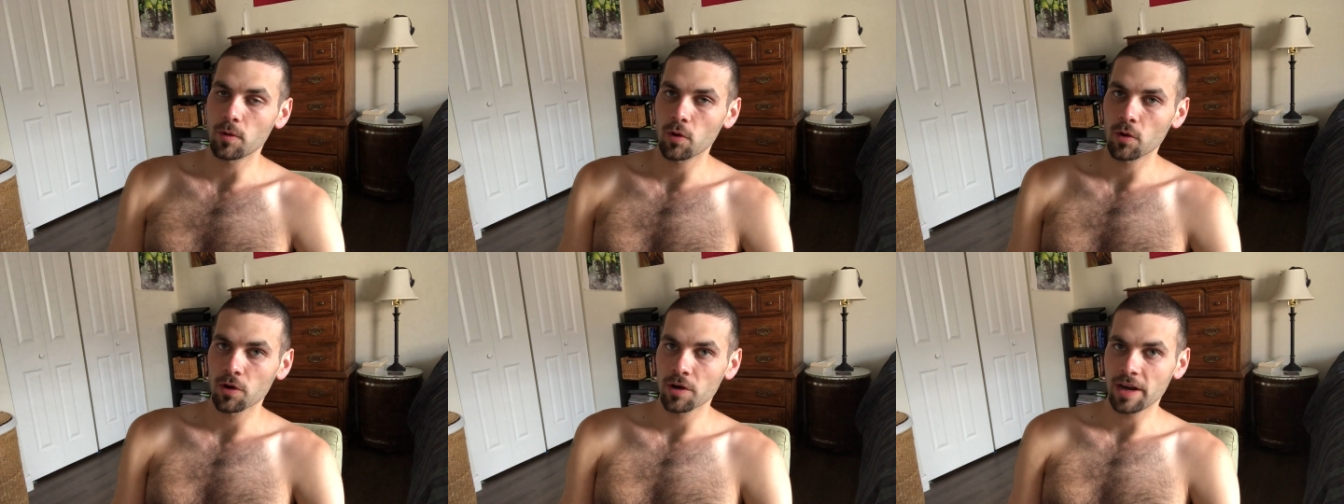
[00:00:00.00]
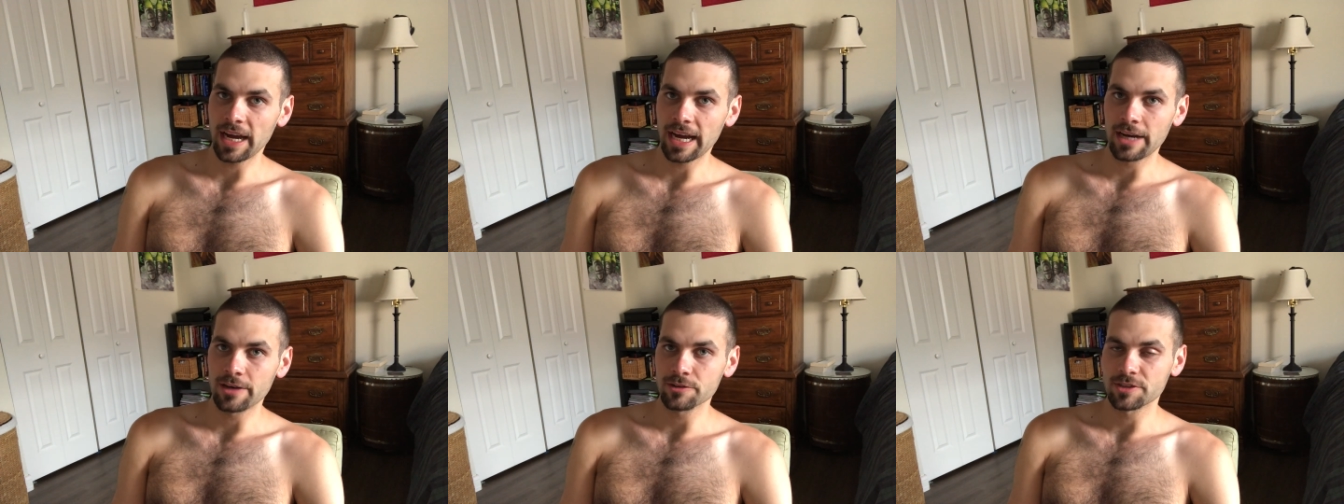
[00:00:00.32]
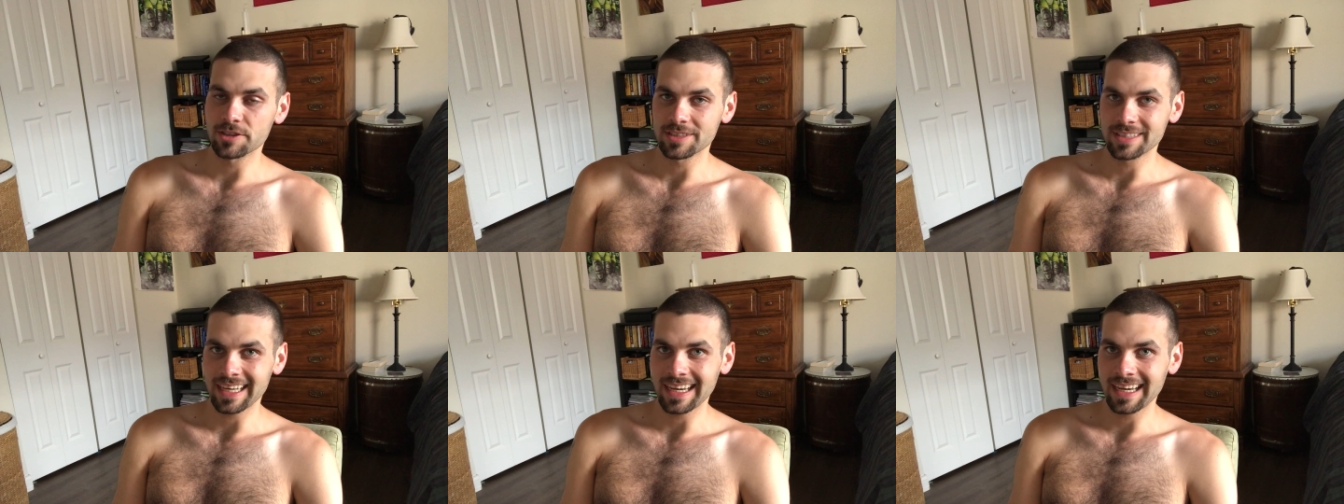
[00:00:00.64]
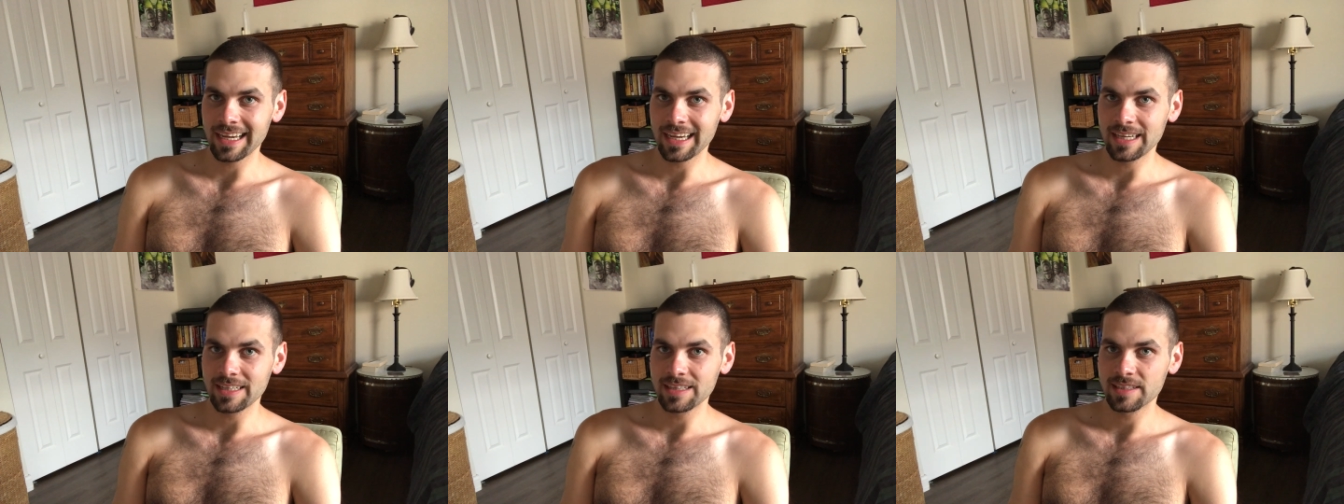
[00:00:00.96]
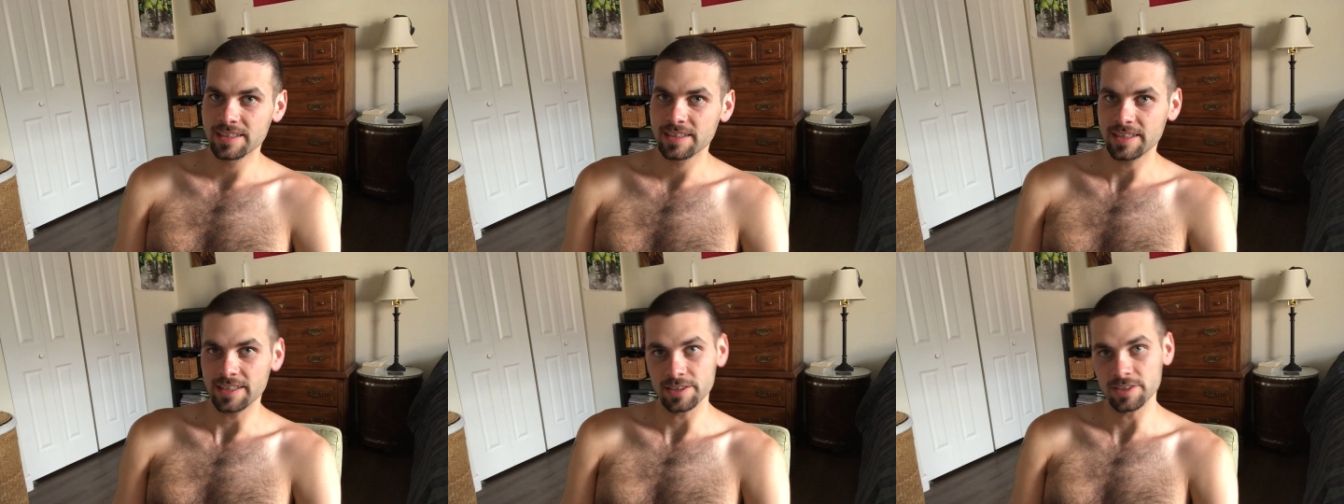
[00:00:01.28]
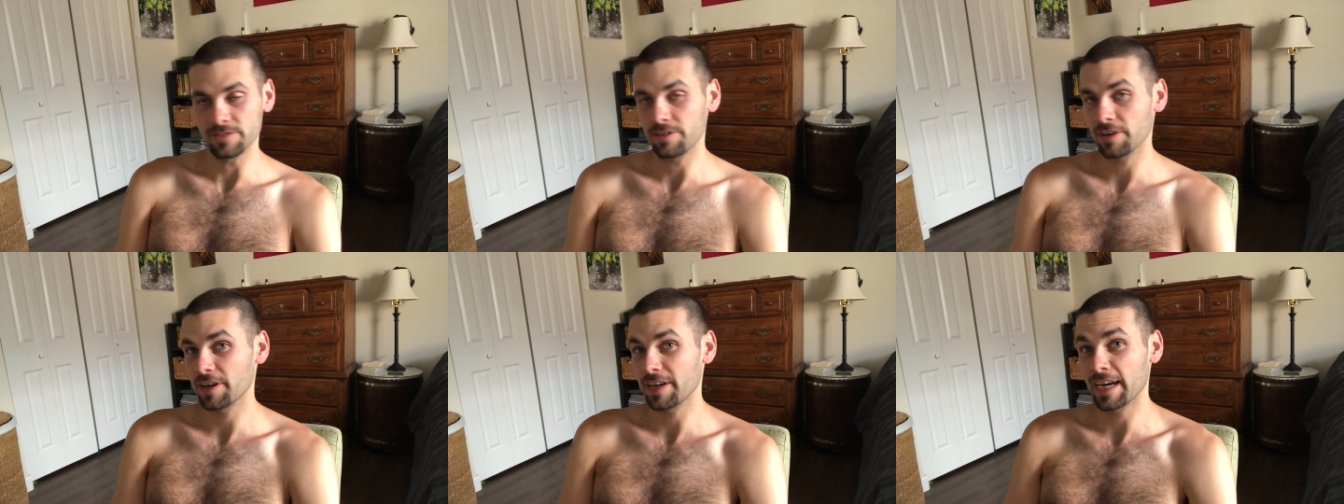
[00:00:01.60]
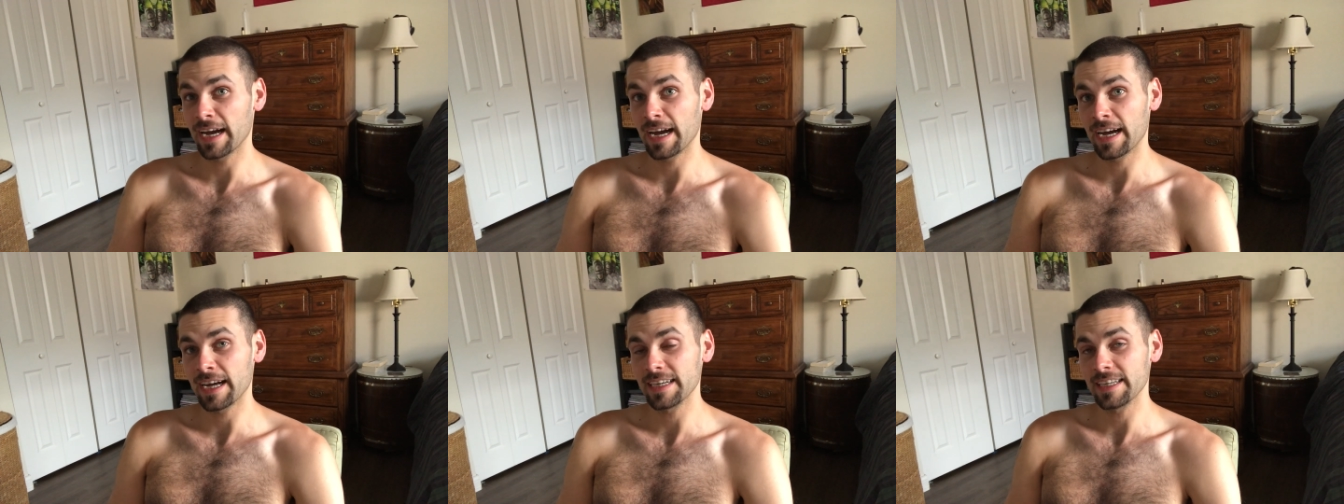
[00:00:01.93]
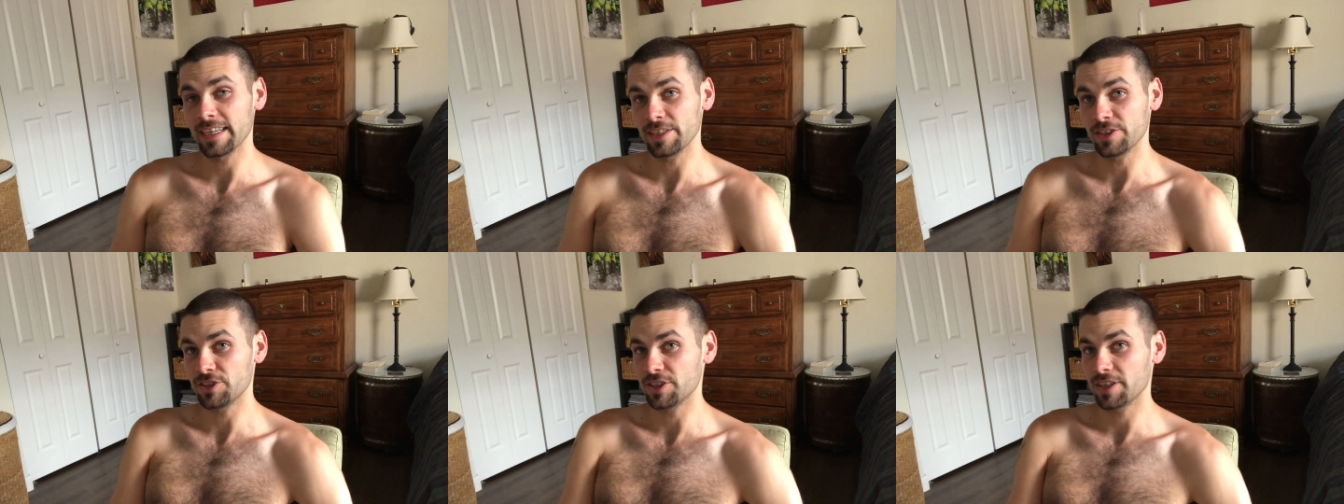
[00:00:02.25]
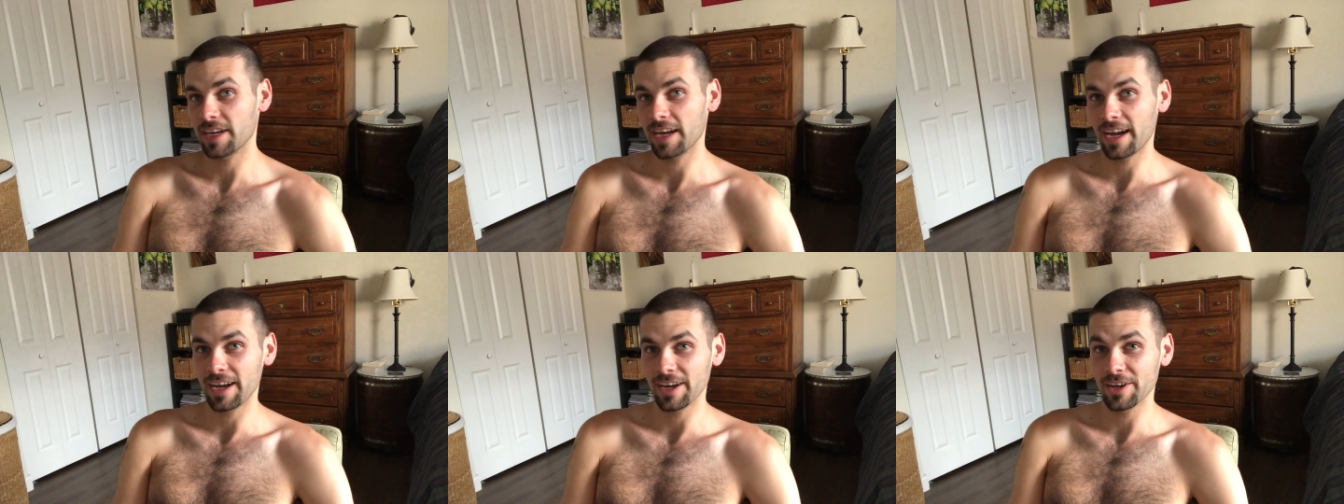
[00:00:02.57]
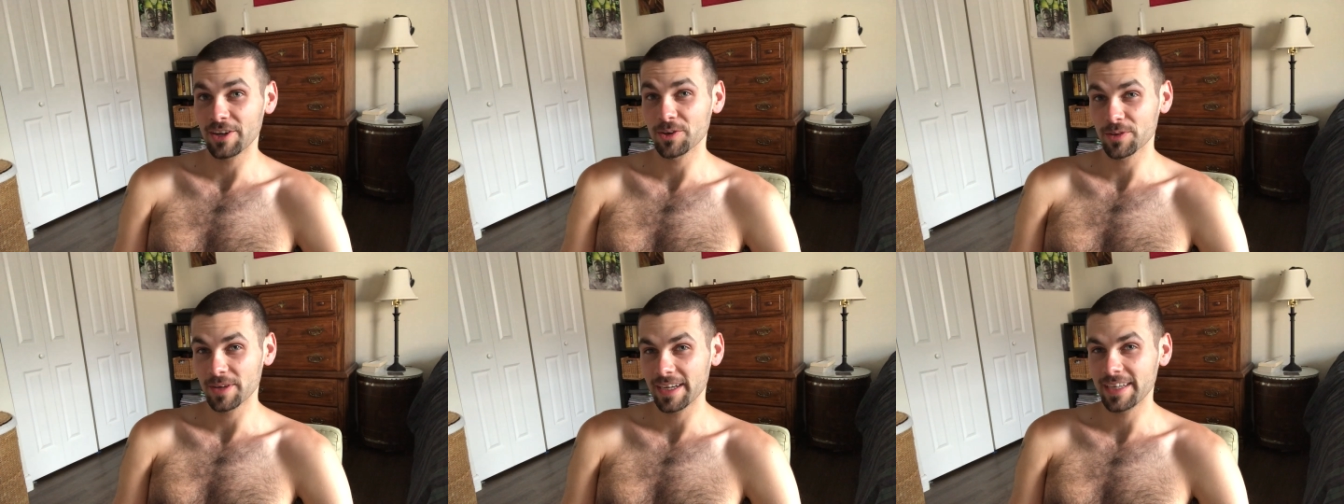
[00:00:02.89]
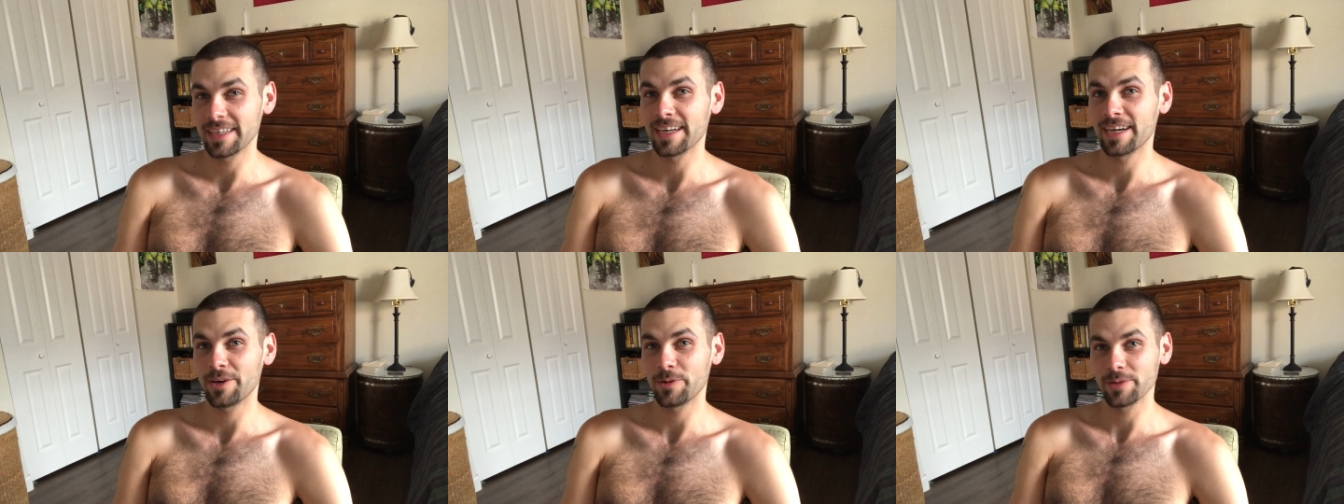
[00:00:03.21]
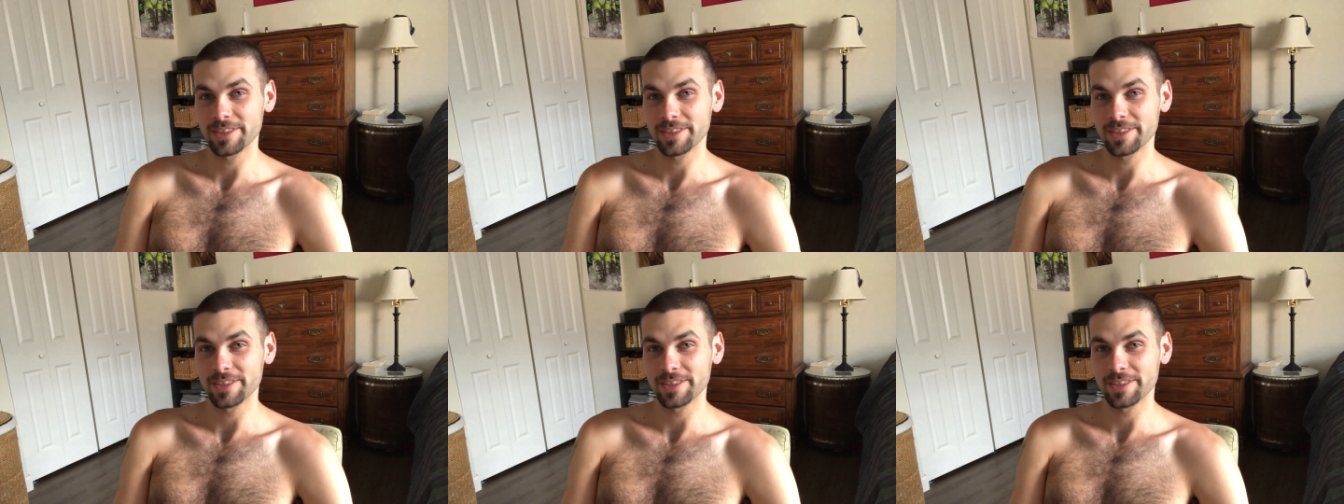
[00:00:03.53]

more outside. It's very hot in Chicago right now,